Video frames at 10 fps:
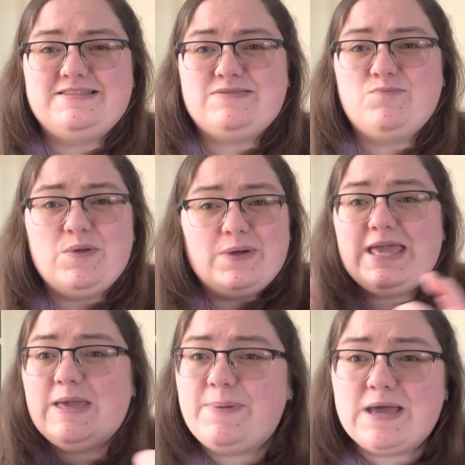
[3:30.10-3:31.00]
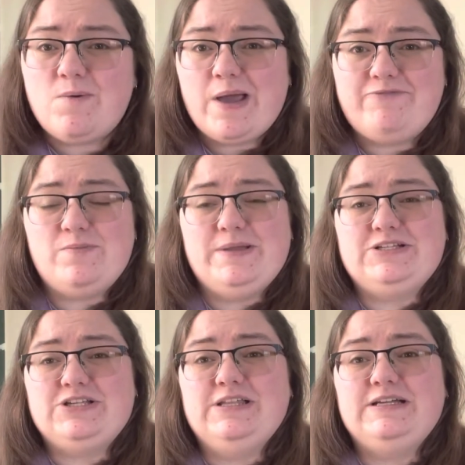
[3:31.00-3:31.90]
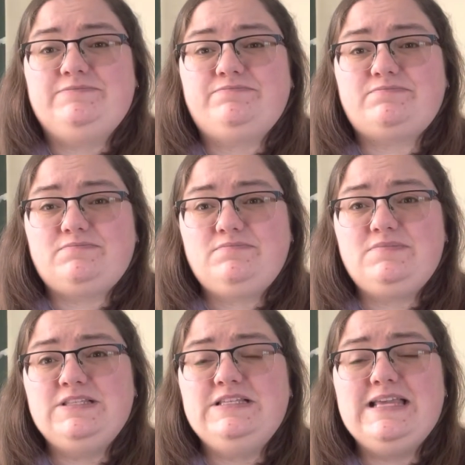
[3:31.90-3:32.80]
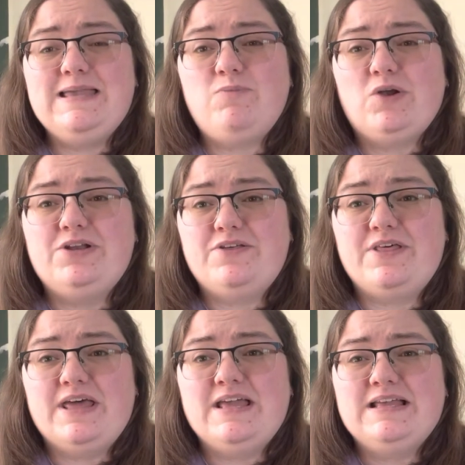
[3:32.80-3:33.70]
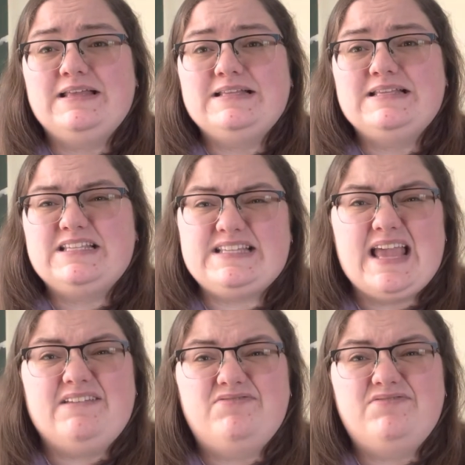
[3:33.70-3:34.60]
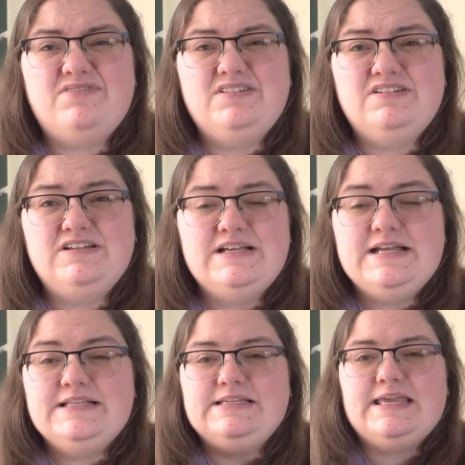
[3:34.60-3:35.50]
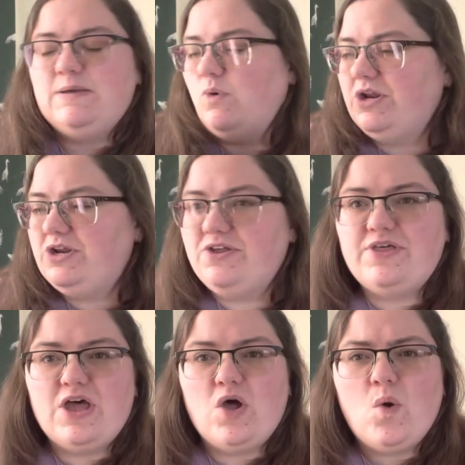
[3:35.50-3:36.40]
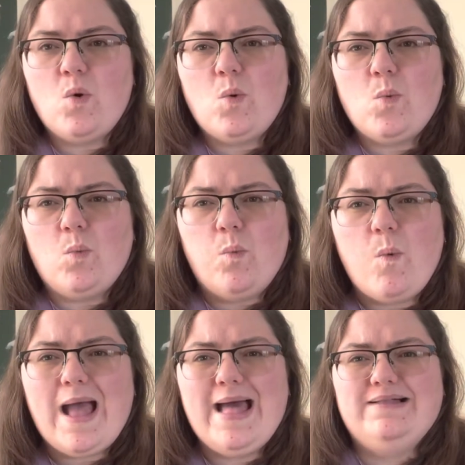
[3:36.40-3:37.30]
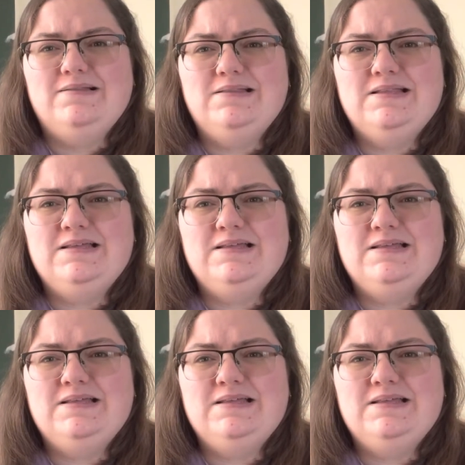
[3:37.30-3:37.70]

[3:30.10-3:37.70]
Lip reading: We were keeping away from each other to keep one another safe, to keep one another well.